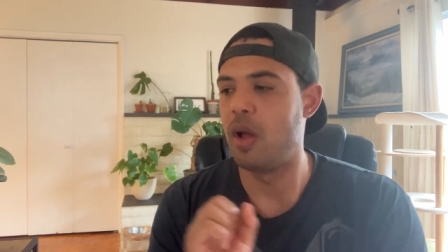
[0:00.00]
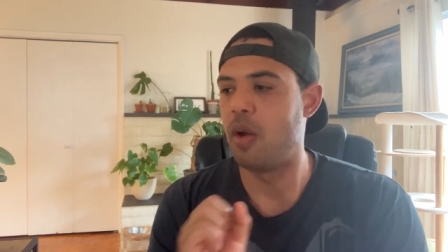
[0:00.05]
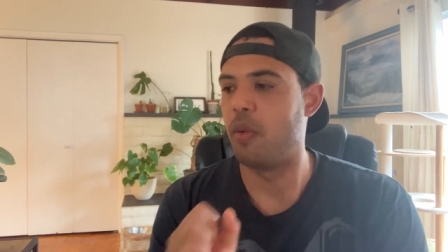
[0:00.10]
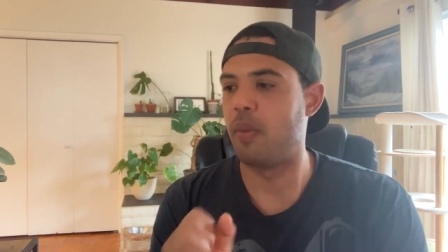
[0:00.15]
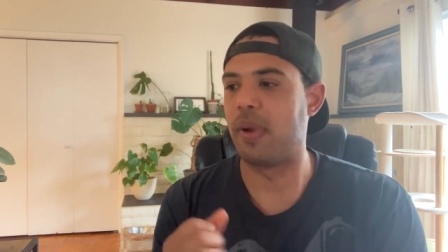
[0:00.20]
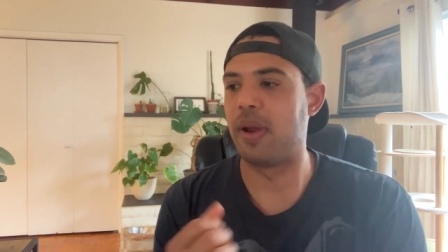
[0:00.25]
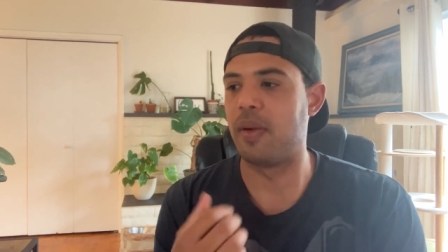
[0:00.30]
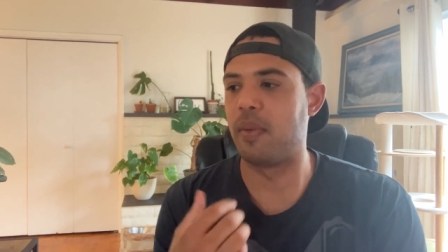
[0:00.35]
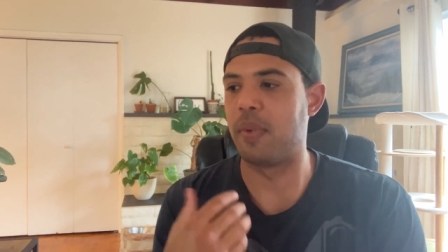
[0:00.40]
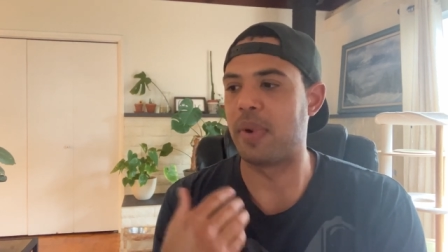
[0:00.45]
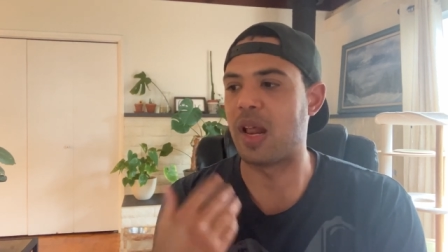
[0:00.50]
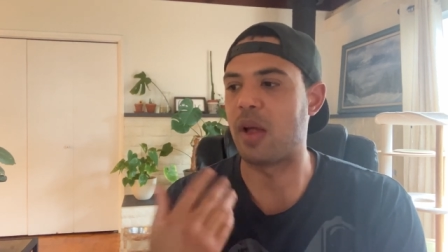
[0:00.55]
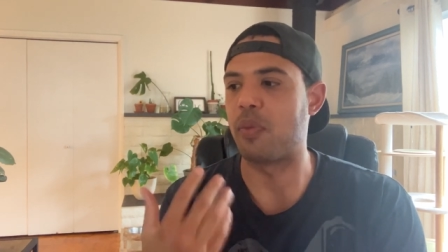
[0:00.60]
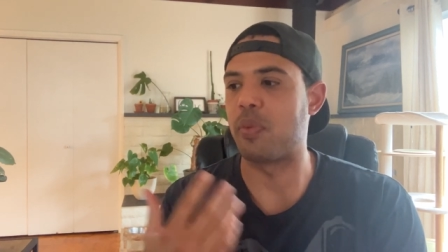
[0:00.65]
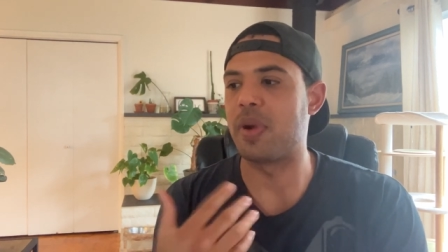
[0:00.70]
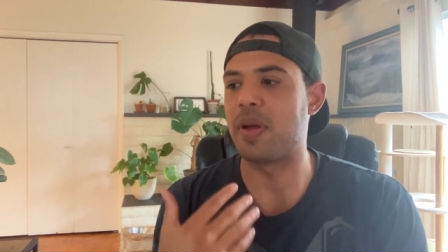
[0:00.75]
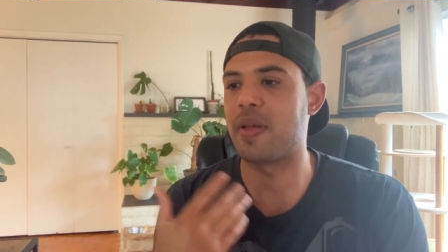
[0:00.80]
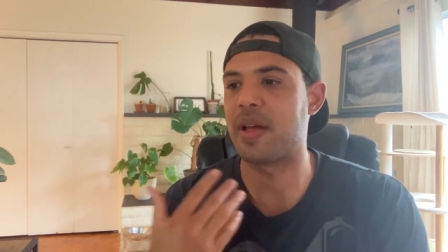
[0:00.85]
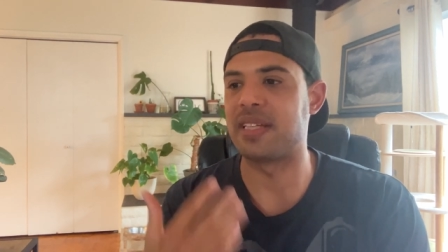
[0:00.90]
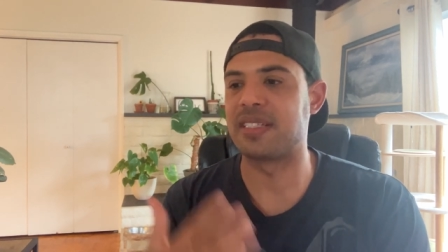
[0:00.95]
when, when I
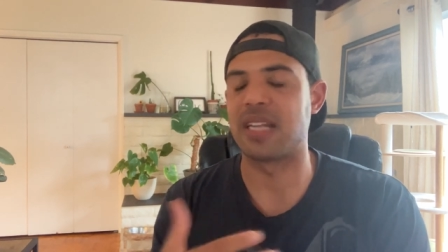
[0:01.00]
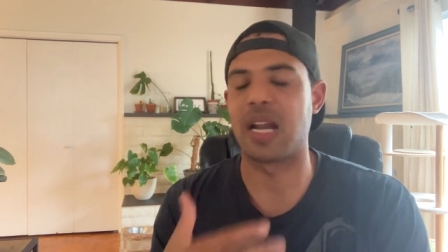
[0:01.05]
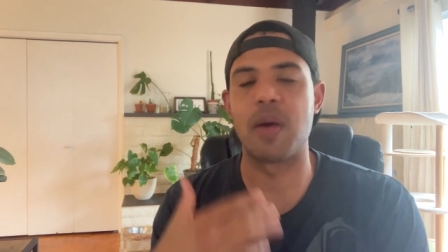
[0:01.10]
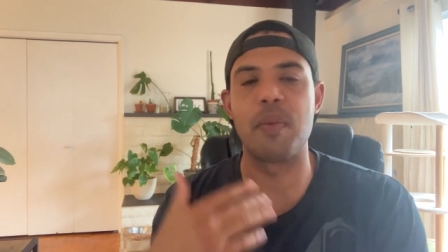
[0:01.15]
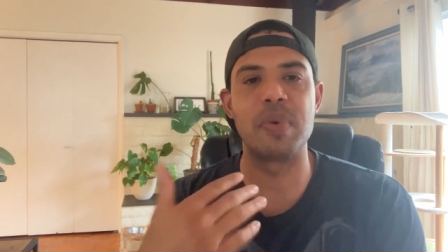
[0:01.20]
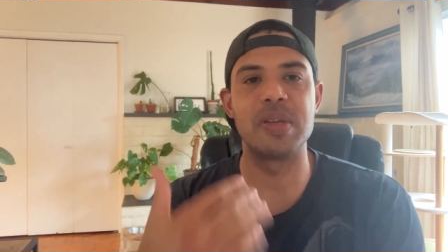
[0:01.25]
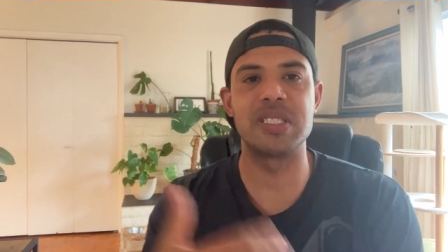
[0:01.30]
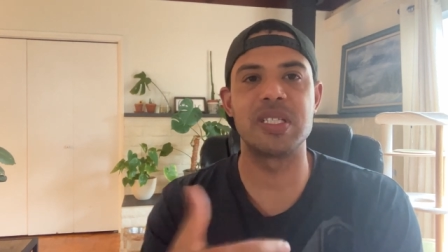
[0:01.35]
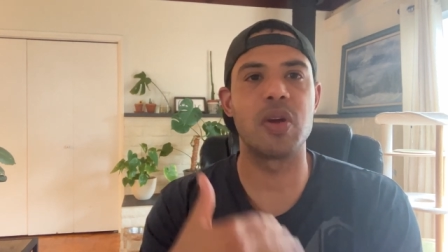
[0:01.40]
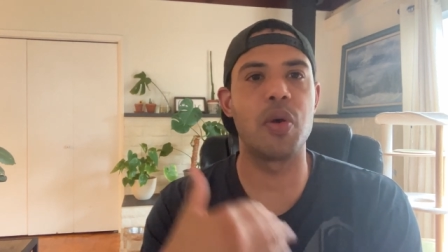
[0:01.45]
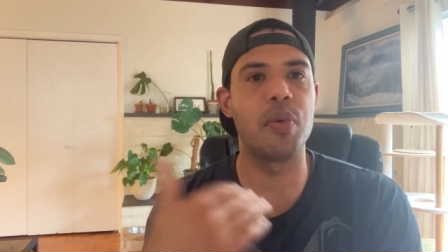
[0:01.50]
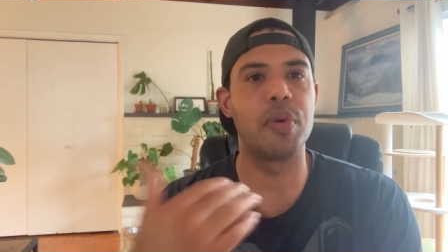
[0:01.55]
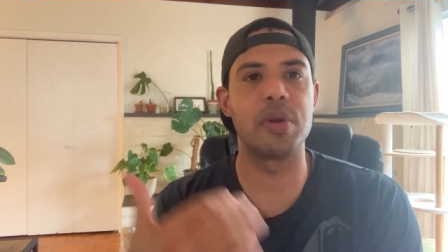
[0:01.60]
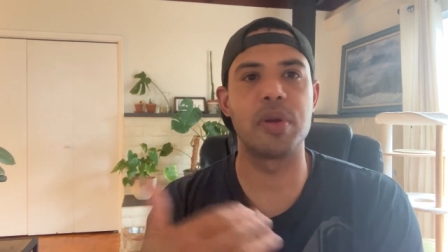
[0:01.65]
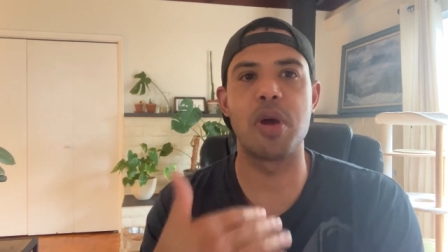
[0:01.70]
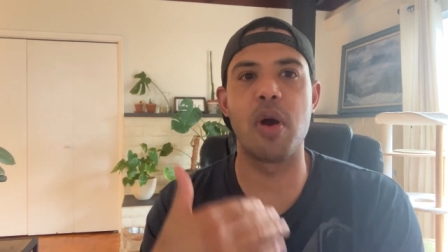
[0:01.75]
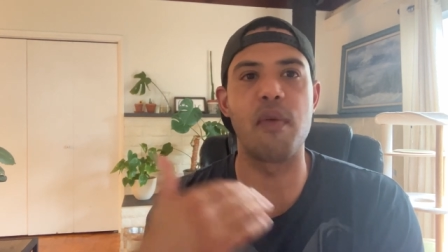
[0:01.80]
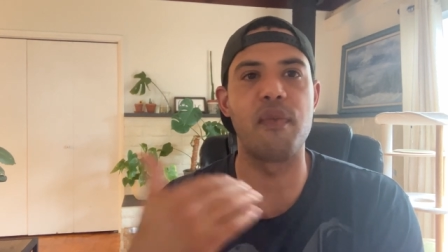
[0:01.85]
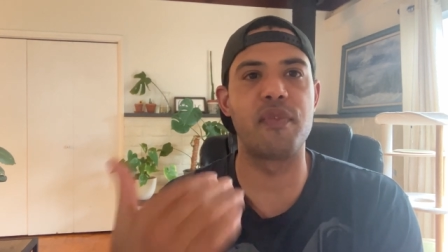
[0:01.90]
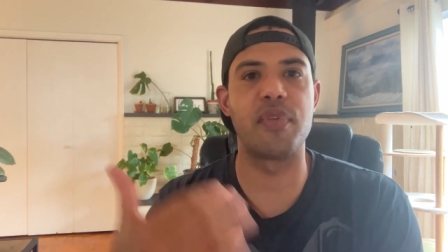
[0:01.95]
realized that I wasn't going to
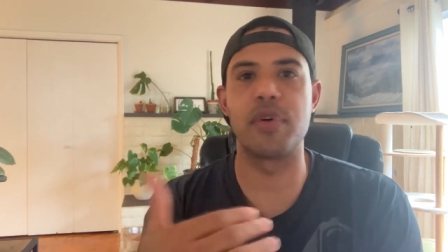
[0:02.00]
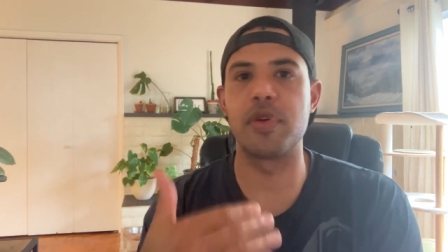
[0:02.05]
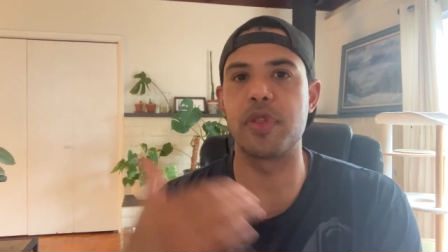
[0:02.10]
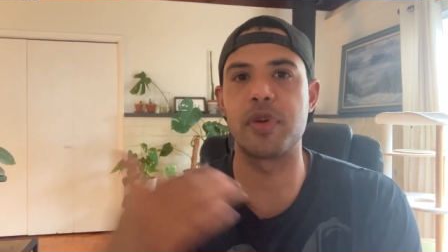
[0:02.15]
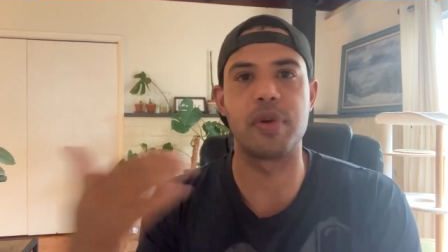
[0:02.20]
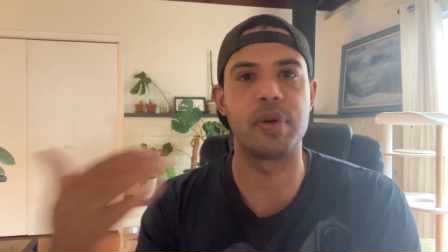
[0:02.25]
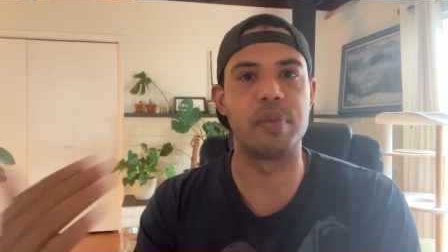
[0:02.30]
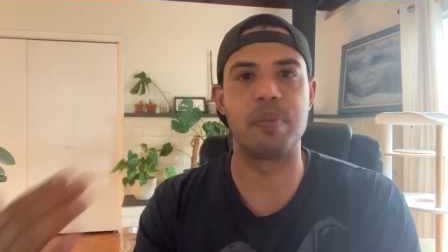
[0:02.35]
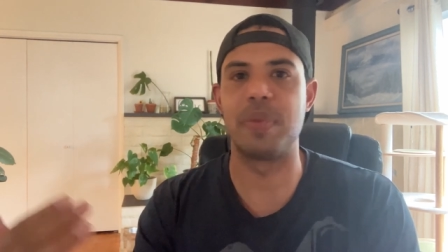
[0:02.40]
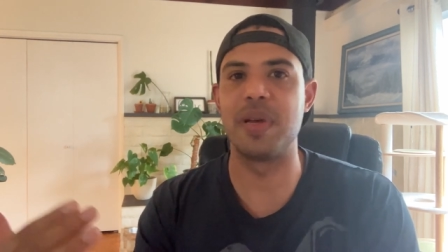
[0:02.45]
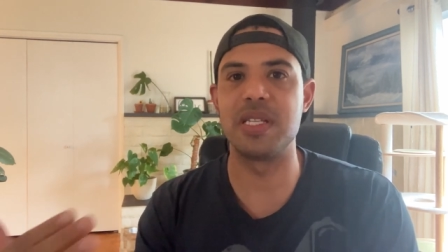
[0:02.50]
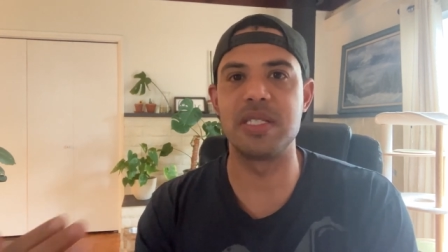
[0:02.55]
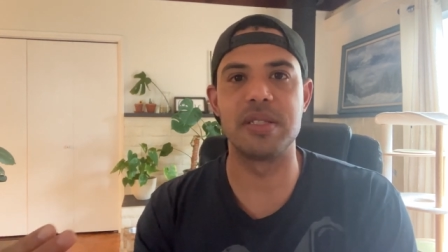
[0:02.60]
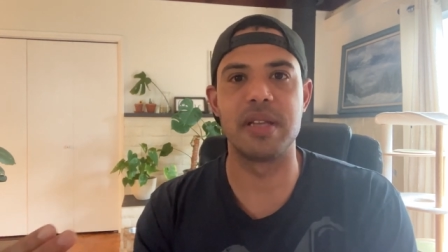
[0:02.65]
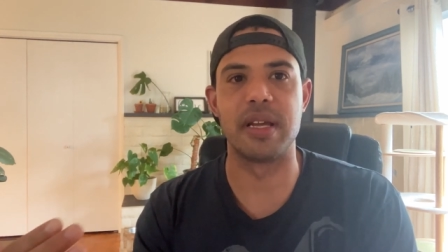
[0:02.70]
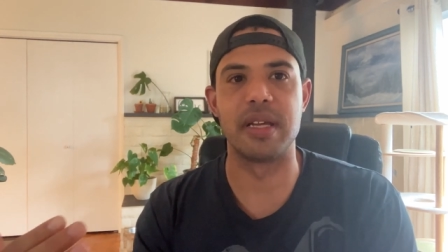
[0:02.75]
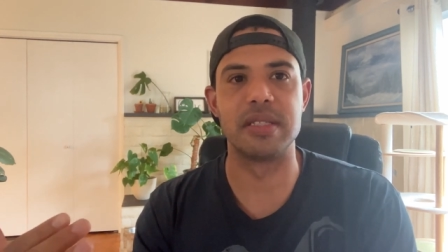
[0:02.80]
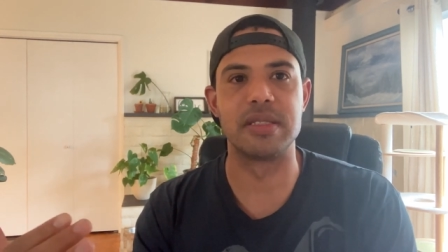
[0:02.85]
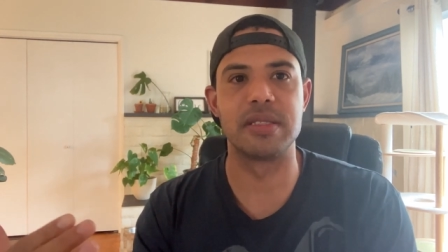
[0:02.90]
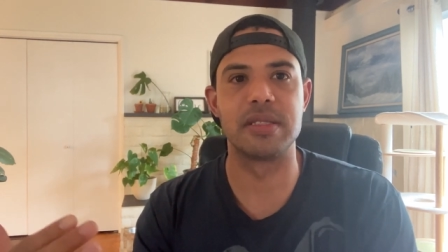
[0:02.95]
go further in
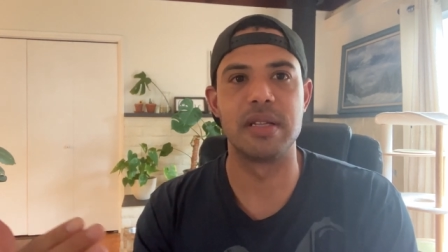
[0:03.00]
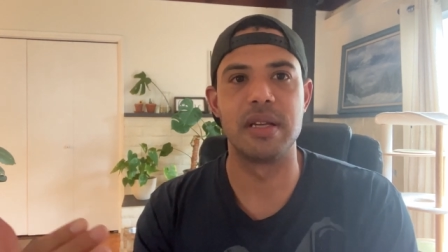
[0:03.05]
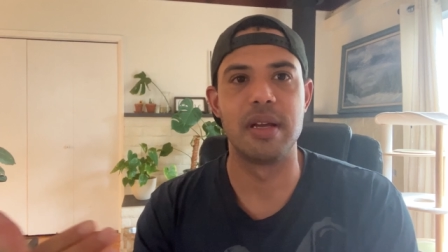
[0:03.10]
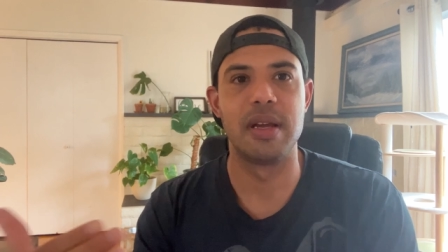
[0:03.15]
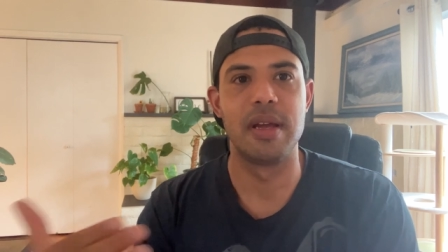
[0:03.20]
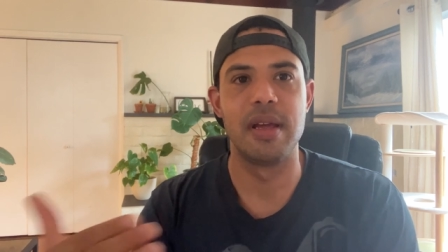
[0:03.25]
business